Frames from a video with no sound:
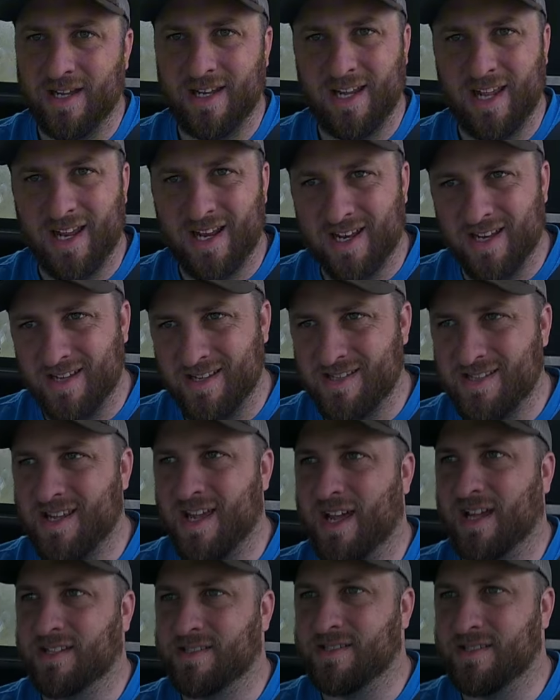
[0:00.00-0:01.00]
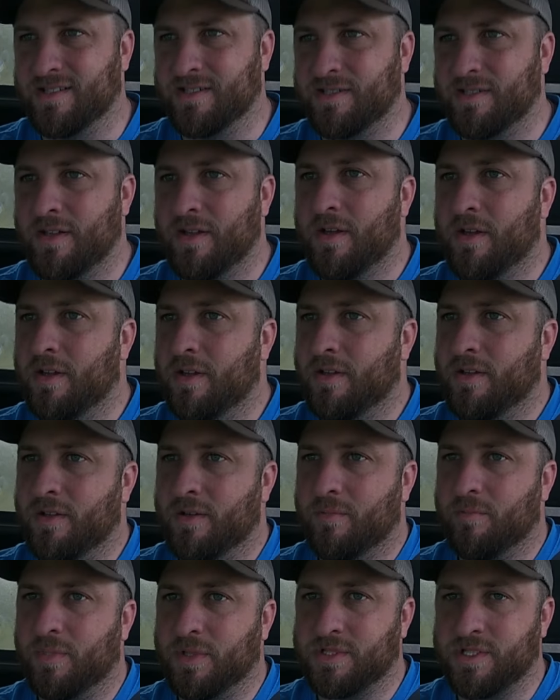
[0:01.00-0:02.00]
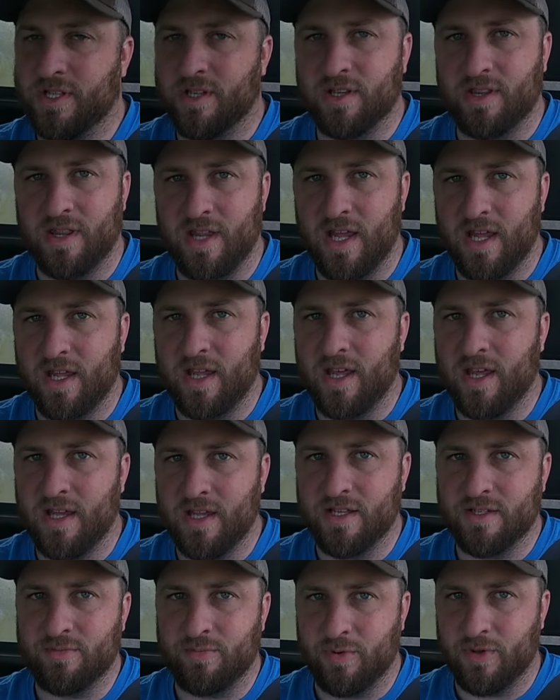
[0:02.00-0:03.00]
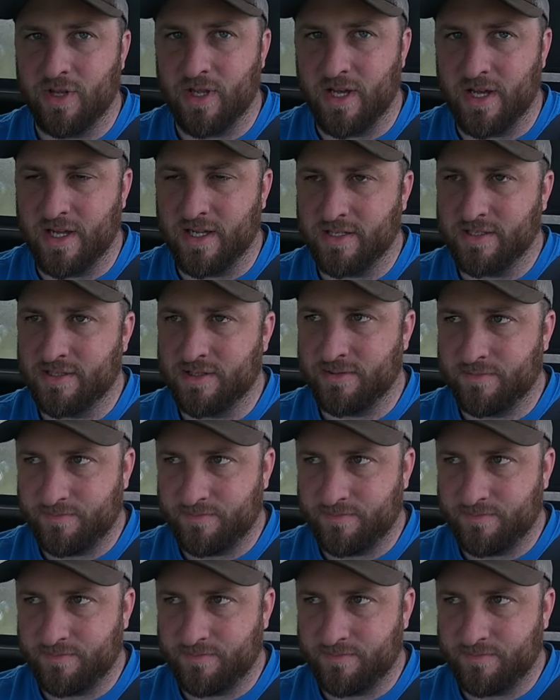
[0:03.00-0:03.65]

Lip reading: Indiana to Texas. But see, the thing is with us